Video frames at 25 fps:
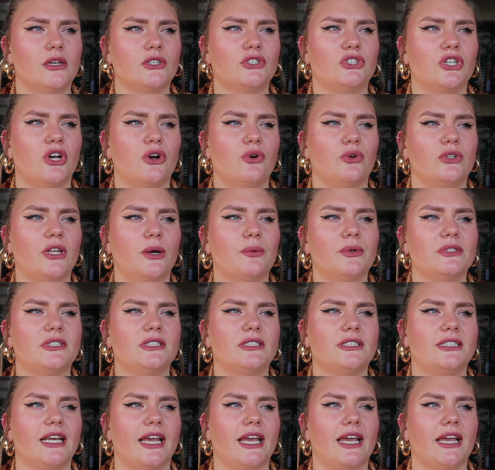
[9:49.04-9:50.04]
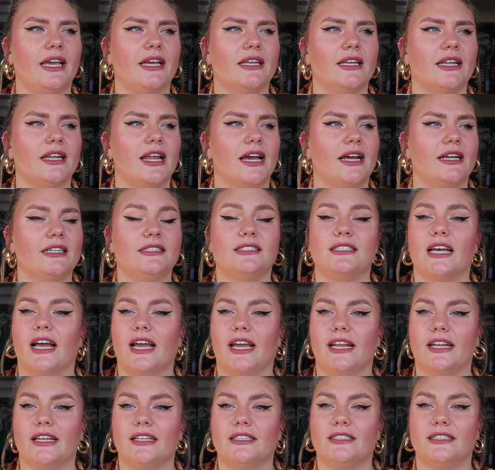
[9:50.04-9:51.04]
So that was the day that I
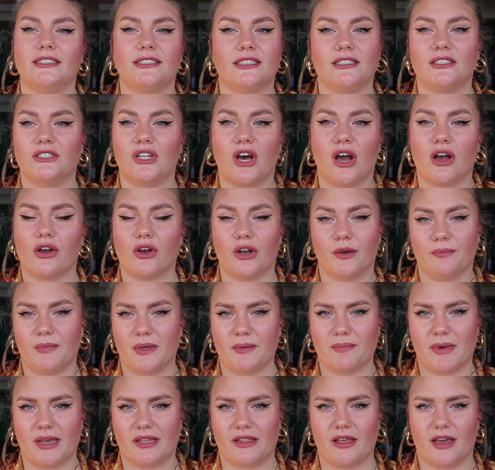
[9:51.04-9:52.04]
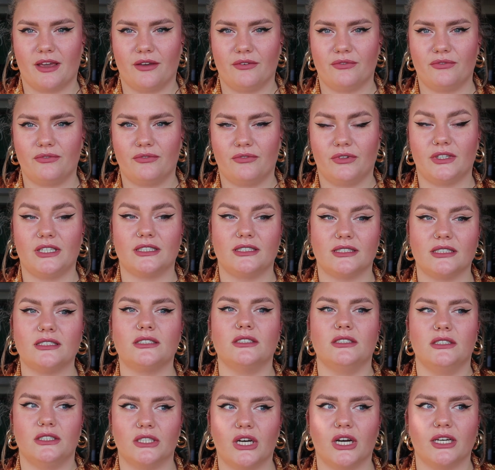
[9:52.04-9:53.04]
decided, this is not gonna be my life. This
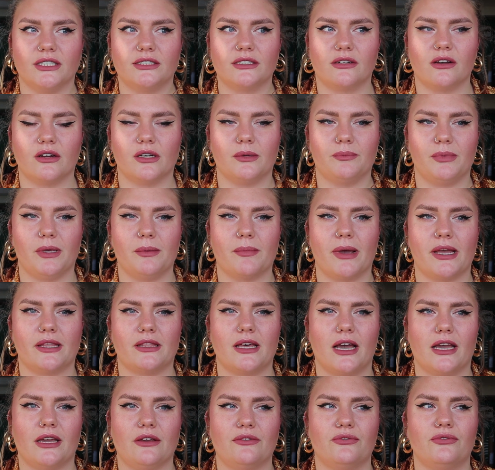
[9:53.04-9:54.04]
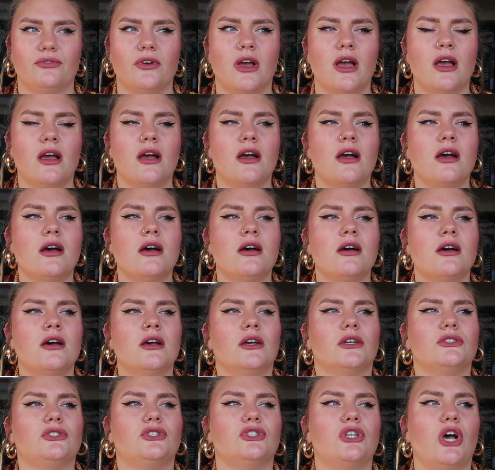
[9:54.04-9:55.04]
is not gonna be my life.
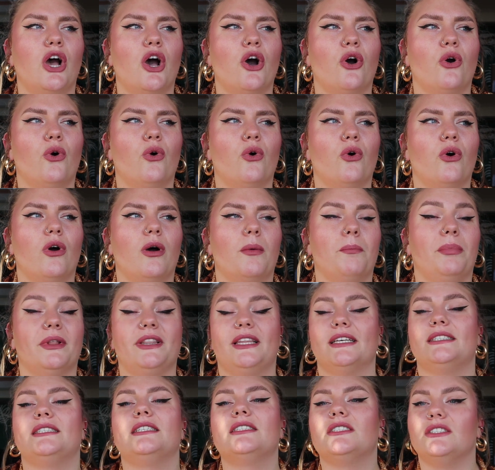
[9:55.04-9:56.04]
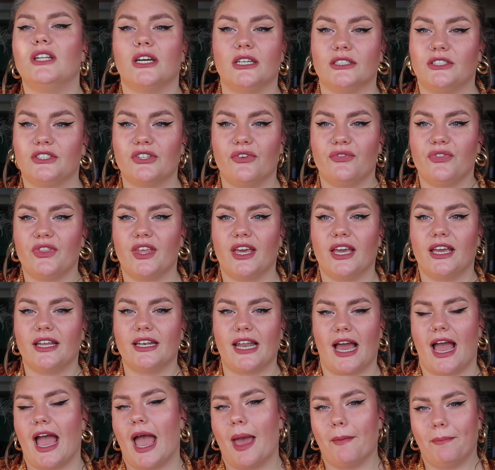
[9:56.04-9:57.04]
So, but this is not
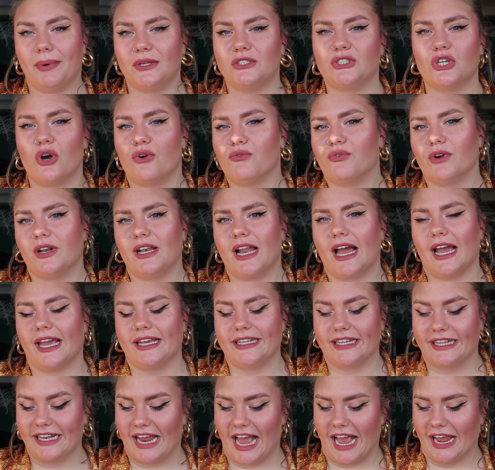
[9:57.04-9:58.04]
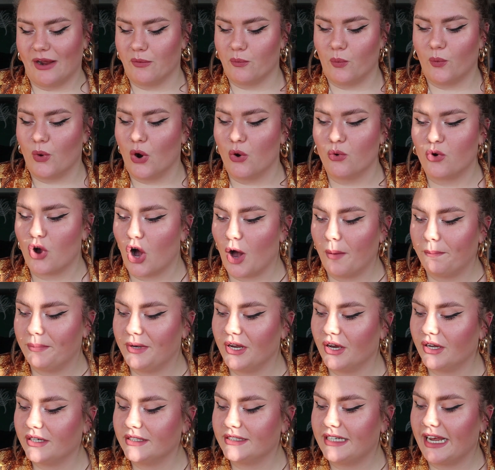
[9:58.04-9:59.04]
something that happens overnight, that I woke up
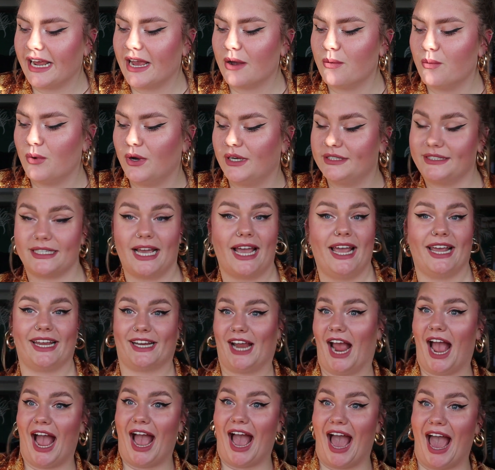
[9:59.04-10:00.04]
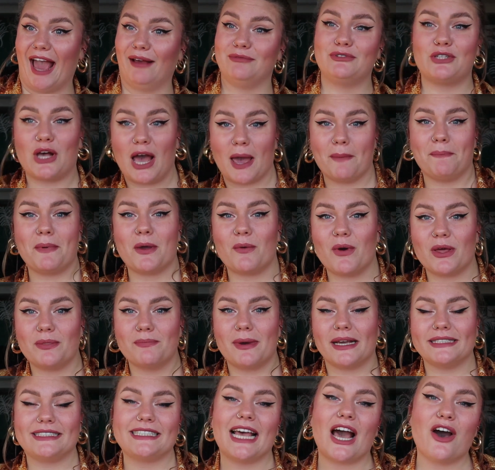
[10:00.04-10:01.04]
the other day and was like, I'm so happy with
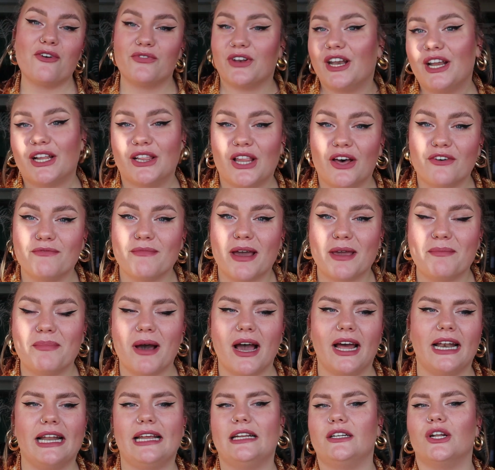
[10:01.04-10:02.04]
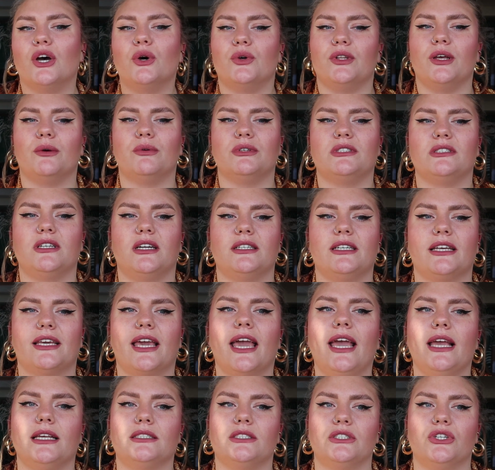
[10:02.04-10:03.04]
myself and I love my body. No, that was not the
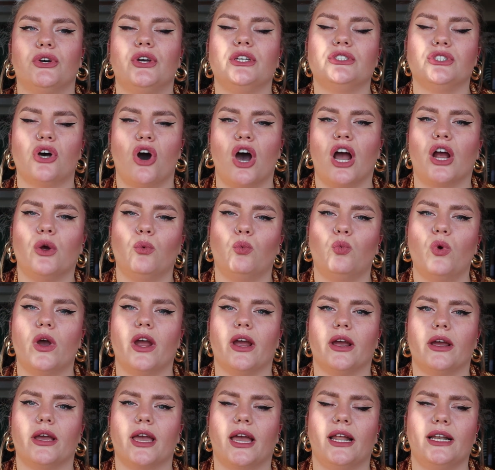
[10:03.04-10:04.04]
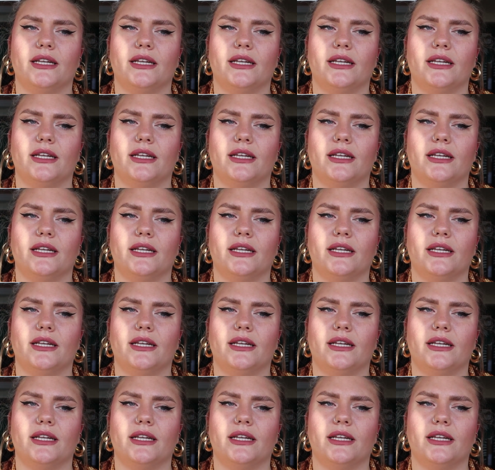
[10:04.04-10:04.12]
case. You know, it's hard work,